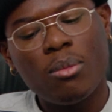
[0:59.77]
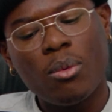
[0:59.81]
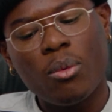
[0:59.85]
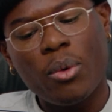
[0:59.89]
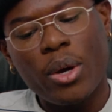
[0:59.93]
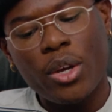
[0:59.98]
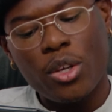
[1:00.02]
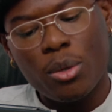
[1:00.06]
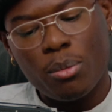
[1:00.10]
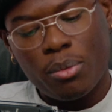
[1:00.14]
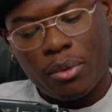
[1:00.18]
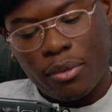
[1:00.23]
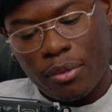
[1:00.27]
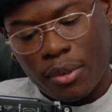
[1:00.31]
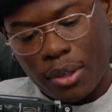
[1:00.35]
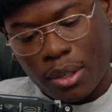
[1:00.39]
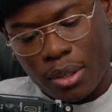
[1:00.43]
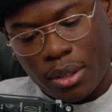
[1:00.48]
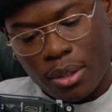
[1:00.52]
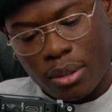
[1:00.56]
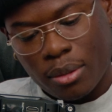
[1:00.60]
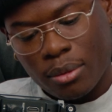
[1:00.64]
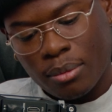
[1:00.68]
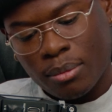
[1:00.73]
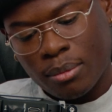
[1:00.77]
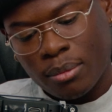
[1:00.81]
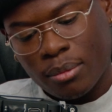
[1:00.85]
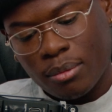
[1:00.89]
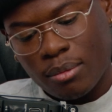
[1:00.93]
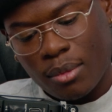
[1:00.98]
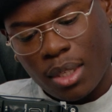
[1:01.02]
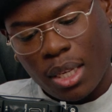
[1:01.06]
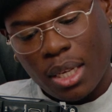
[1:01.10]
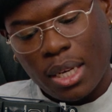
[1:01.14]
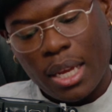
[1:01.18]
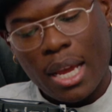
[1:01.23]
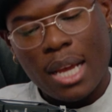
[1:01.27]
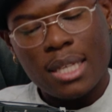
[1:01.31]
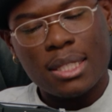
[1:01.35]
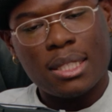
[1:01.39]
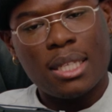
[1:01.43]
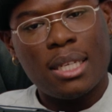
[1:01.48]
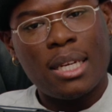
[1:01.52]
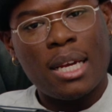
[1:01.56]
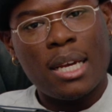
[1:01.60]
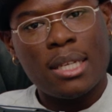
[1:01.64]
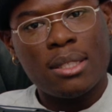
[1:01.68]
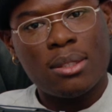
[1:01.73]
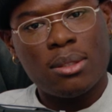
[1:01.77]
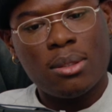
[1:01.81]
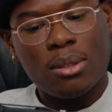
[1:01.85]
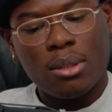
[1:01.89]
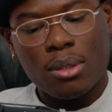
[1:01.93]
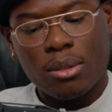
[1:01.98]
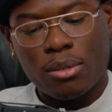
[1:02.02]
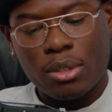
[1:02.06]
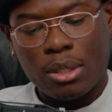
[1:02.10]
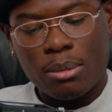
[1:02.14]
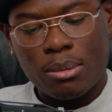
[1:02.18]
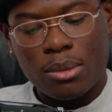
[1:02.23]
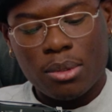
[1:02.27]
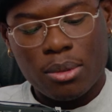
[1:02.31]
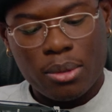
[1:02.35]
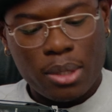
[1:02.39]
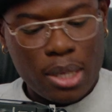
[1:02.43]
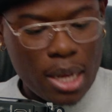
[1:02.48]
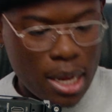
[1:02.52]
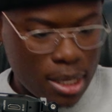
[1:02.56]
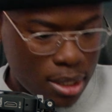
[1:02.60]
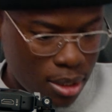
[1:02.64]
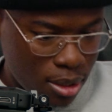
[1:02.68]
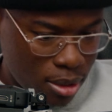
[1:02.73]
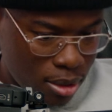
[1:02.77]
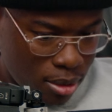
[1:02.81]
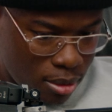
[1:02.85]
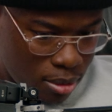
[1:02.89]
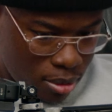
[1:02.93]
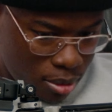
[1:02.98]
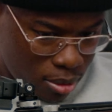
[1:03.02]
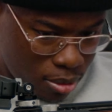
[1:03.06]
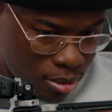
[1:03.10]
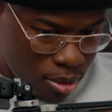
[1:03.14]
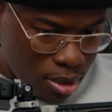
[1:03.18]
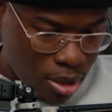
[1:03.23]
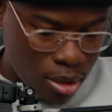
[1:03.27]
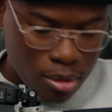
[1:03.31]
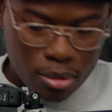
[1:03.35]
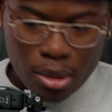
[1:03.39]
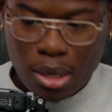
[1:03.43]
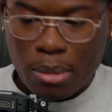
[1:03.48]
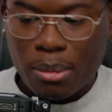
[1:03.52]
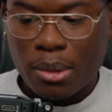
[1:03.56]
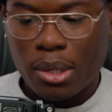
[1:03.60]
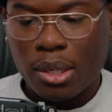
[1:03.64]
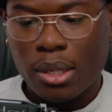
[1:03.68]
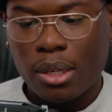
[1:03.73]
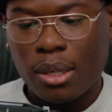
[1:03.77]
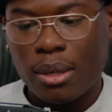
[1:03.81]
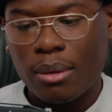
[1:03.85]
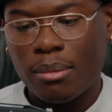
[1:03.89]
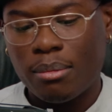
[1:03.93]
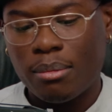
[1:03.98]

way you prefer, and it has a nice little grip to it. It has a rubber